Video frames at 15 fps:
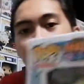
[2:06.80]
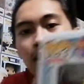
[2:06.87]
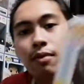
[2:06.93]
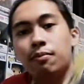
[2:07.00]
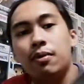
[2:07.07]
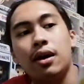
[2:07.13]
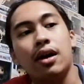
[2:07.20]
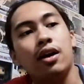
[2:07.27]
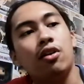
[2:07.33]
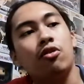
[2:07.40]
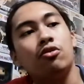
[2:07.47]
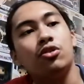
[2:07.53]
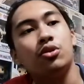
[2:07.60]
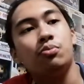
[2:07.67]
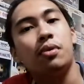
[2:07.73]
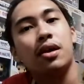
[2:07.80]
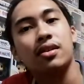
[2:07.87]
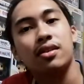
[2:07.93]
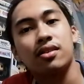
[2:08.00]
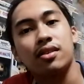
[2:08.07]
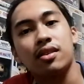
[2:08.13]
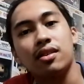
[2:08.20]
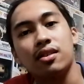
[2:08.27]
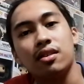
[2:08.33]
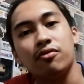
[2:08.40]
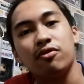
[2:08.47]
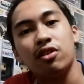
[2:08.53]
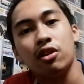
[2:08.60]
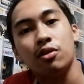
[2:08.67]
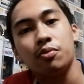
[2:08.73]
gonna buy OG boxes here in the
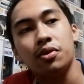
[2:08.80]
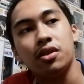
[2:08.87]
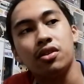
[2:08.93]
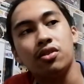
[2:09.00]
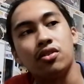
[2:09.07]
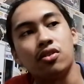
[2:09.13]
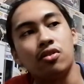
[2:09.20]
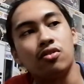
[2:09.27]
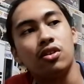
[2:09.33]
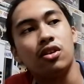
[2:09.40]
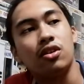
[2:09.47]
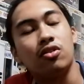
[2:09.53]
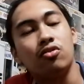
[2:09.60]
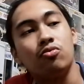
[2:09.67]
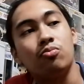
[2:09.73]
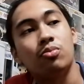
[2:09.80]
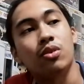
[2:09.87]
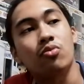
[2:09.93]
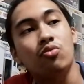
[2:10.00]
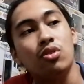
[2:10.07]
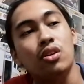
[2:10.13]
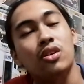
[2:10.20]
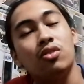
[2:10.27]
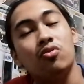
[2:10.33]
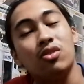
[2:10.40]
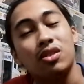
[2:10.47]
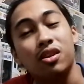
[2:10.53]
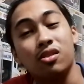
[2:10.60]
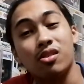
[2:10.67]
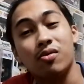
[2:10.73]
Philippines, they could be worth
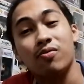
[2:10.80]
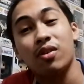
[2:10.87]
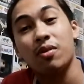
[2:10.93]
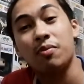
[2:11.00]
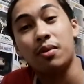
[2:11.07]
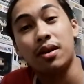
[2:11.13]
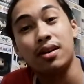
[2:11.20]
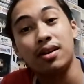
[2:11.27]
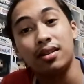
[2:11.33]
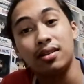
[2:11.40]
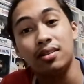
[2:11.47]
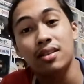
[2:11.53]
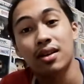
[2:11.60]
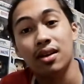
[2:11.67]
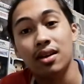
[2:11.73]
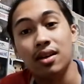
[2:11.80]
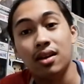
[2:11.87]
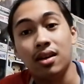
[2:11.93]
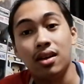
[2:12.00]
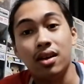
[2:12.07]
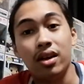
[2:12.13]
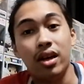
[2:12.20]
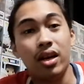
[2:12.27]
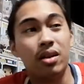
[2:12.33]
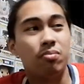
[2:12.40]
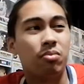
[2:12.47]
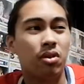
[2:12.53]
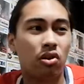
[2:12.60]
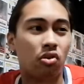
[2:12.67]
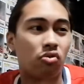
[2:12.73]
1,500 and
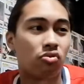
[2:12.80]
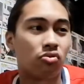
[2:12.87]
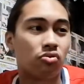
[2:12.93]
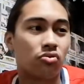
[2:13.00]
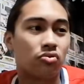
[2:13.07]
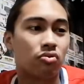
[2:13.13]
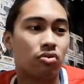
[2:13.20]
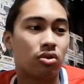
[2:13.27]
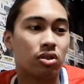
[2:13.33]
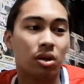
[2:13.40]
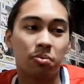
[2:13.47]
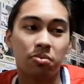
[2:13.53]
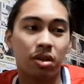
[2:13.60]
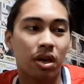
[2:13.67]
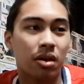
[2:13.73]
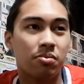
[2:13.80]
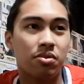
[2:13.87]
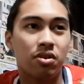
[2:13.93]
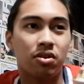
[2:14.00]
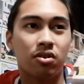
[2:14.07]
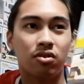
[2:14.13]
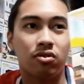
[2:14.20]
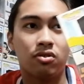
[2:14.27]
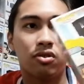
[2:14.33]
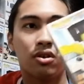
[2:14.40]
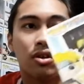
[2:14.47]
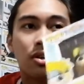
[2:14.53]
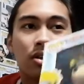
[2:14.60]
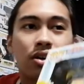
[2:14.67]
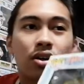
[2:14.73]
below. Sometimes,
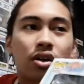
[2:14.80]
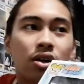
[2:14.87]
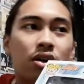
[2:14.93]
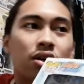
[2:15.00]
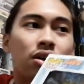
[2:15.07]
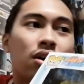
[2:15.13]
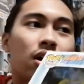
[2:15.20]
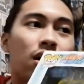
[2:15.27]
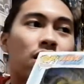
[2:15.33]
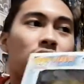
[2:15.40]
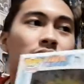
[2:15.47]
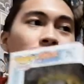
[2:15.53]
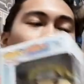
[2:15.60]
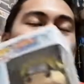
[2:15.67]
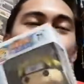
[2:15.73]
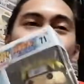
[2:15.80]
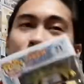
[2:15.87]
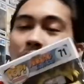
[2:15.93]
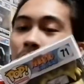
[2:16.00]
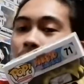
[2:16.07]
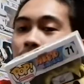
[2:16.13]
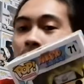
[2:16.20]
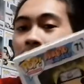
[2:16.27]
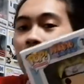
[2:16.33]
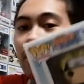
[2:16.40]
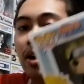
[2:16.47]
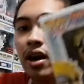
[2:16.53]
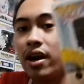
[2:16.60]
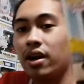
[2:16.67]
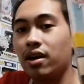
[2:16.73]
it's probably
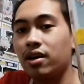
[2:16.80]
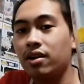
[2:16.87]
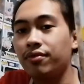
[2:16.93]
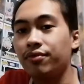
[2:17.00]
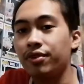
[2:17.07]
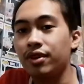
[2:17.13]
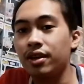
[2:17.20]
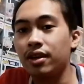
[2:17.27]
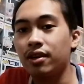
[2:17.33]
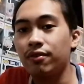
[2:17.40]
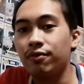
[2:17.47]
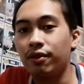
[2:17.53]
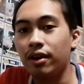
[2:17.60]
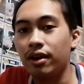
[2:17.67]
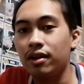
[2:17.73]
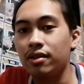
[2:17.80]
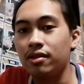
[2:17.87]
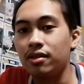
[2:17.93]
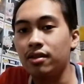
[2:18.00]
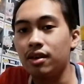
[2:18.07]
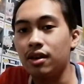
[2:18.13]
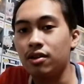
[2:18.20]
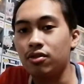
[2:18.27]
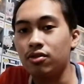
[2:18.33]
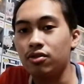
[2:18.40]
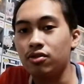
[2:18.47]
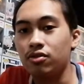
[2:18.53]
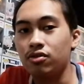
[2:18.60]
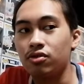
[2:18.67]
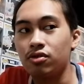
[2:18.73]
rare if you're gonna find the
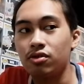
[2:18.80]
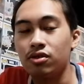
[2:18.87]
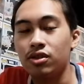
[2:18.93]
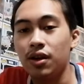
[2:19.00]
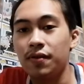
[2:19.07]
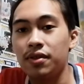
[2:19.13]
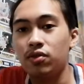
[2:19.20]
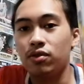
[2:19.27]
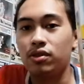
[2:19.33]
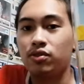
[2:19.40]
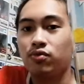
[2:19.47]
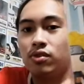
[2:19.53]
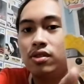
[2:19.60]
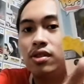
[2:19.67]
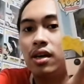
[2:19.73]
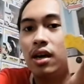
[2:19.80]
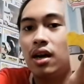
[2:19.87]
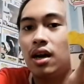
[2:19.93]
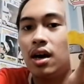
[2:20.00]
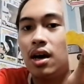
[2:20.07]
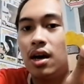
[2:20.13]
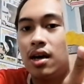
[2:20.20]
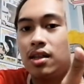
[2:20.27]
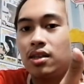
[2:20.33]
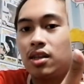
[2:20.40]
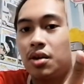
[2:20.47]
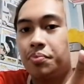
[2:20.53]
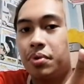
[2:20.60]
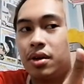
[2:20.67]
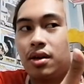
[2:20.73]
Naruto 71s with the Hot
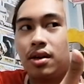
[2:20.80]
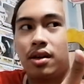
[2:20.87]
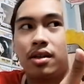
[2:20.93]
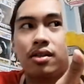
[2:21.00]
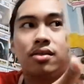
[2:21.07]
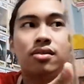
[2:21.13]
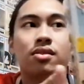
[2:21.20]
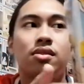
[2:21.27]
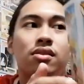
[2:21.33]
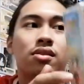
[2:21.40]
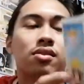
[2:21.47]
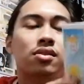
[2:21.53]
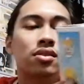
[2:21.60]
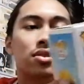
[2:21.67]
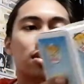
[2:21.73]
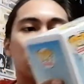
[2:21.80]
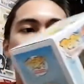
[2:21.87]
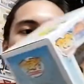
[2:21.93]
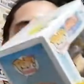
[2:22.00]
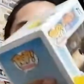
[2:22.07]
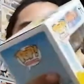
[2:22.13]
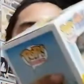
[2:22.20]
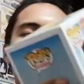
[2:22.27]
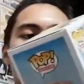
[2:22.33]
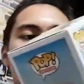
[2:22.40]
Topic red sticker.